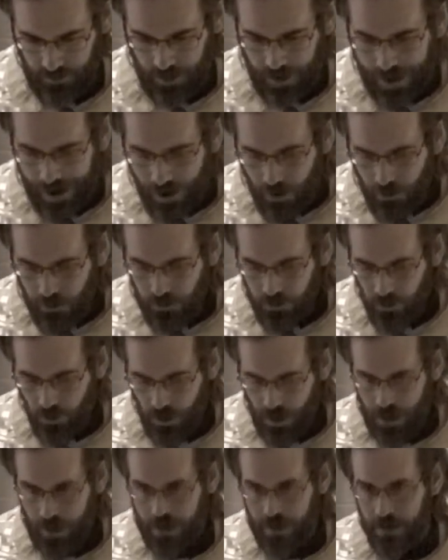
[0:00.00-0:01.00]
How do
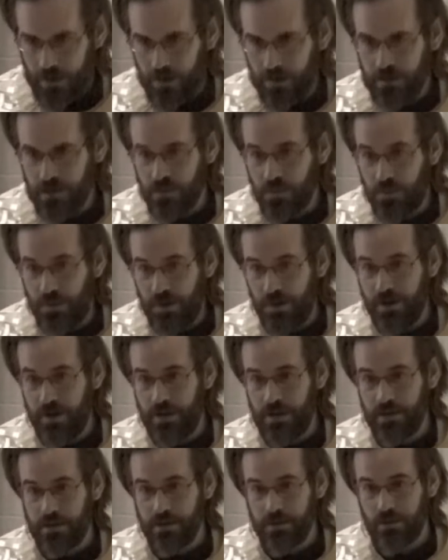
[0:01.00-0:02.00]
I
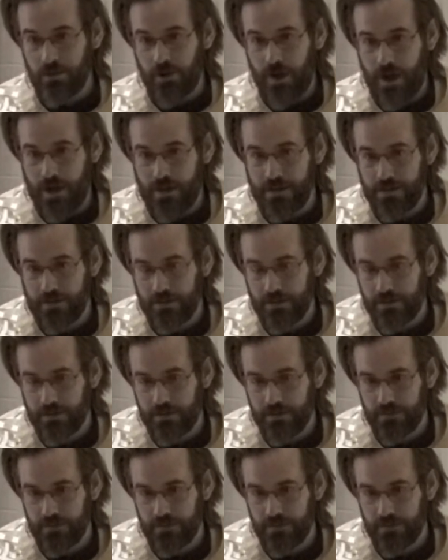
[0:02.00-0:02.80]
experience Christ?